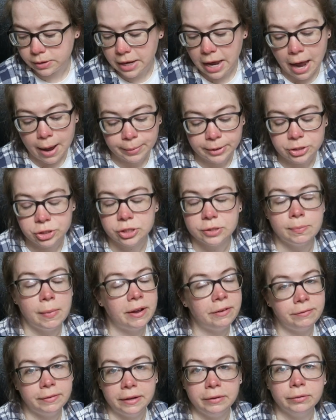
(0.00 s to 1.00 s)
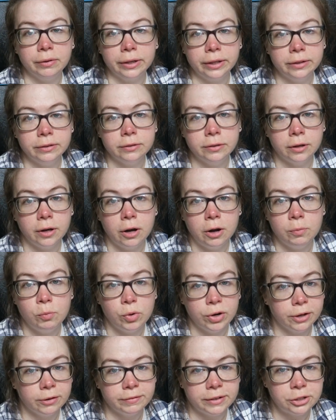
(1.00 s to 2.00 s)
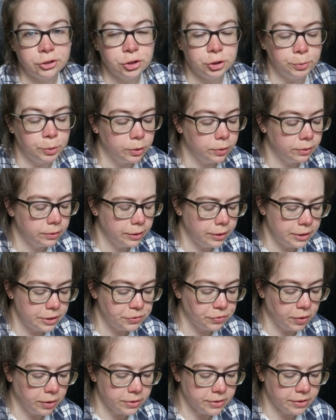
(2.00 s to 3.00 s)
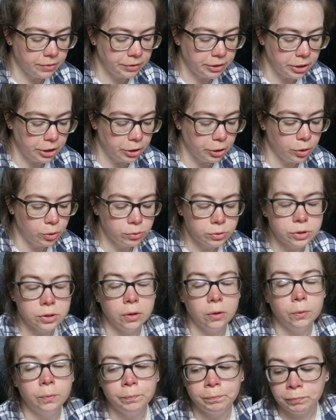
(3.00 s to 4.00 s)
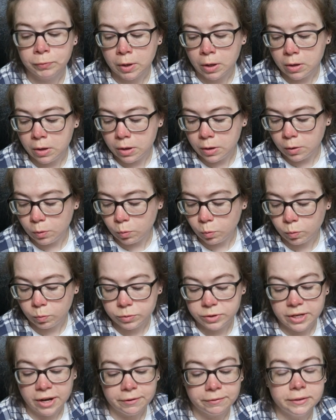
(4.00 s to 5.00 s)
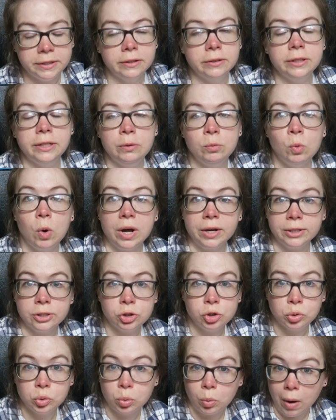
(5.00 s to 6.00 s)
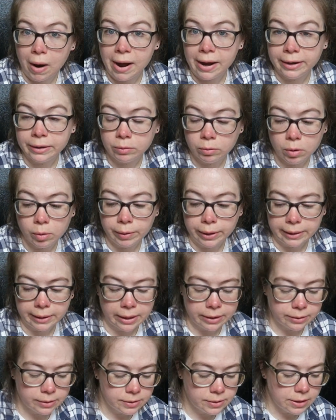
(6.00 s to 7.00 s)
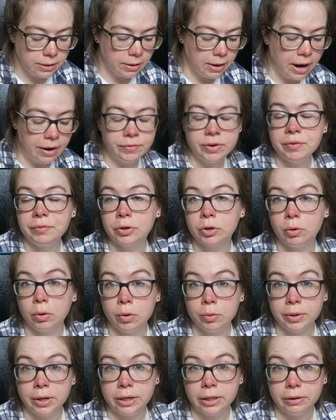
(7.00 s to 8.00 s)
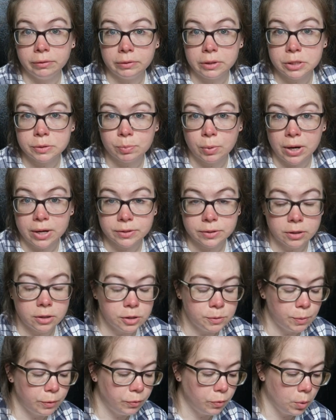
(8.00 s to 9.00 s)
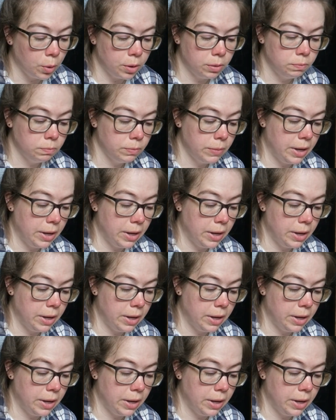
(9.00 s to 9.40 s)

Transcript: Cabbage is my favorite winter vegetable as far as everything goes. So definitely want to try growing that this year. I've never grown any of these brassicas before,